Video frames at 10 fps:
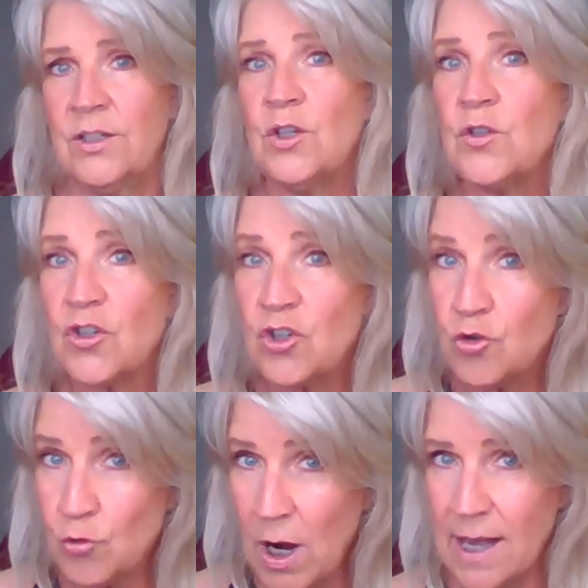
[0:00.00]
to
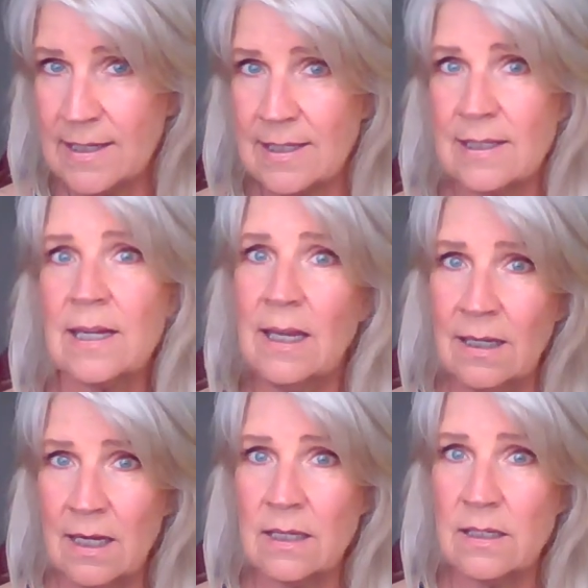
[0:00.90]
stress
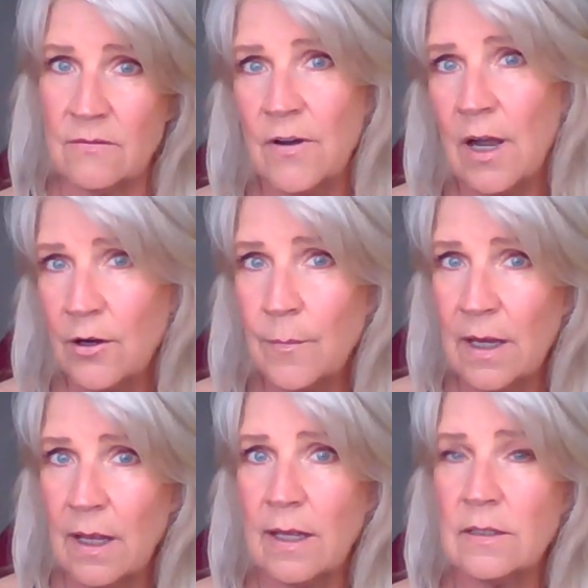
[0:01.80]
in his
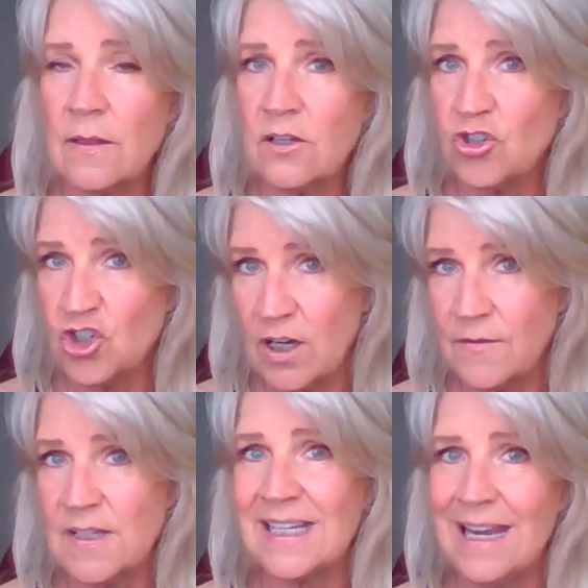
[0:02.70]
environment and to the
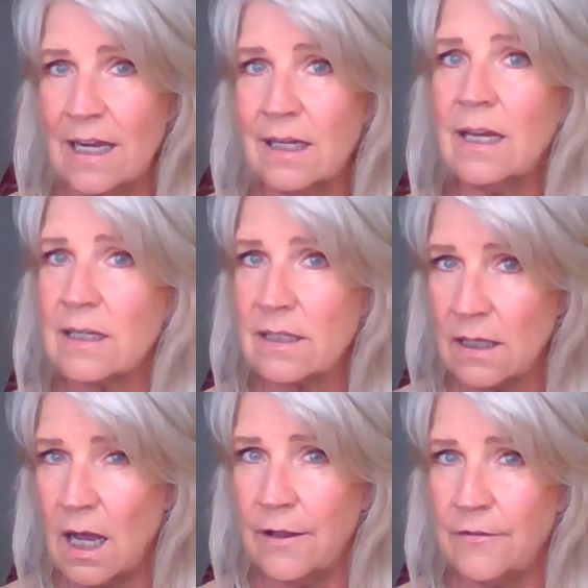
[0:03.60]
shifts in his
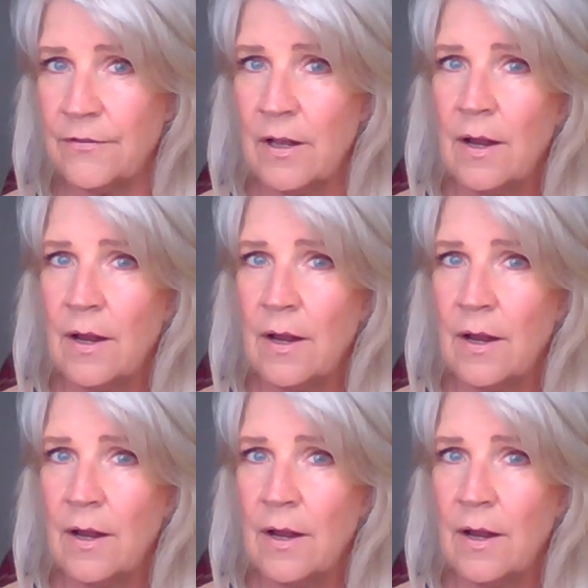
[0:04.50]
life.